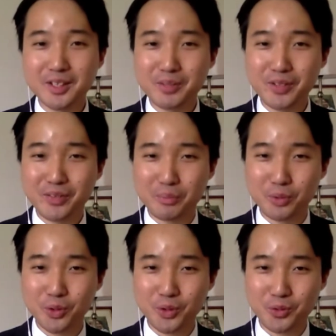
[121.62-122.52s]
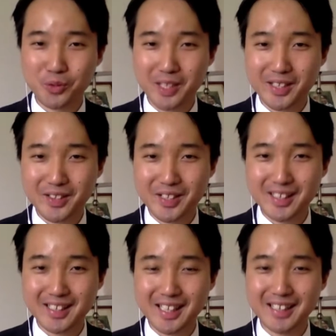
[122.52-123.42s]
is a bit of a broad word
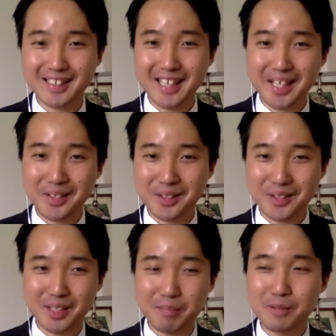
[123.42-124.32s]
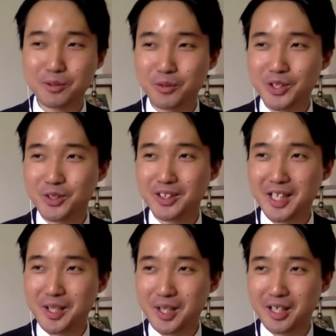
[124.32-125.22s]
these days. And some people, when you
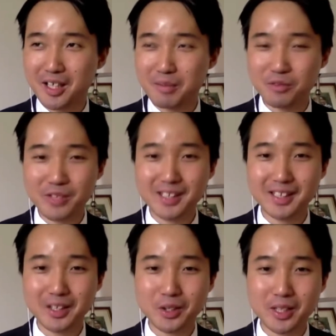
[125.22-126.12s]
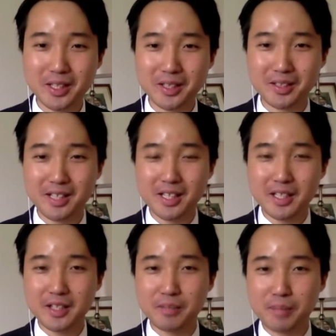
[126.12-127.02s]
say I'm a researcher in
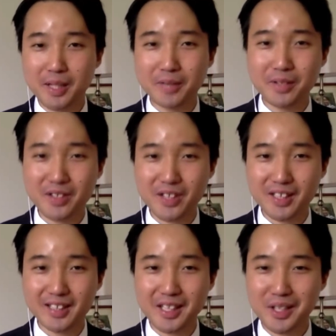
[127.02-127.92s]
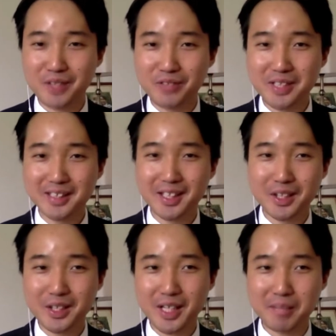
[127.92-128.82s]
bioethics, they hear
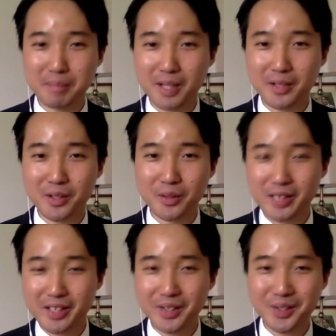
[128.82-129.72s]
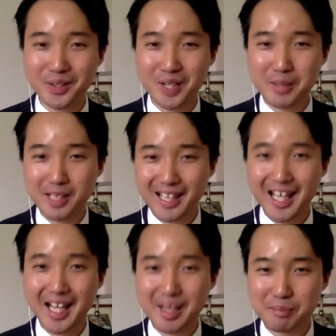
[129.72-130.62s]
researcher and bio and they think that I'm in a
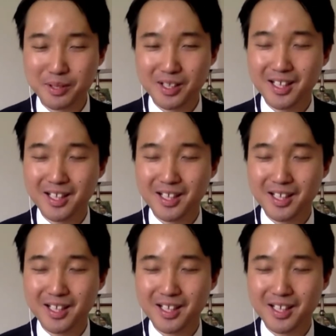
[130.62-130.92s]
lab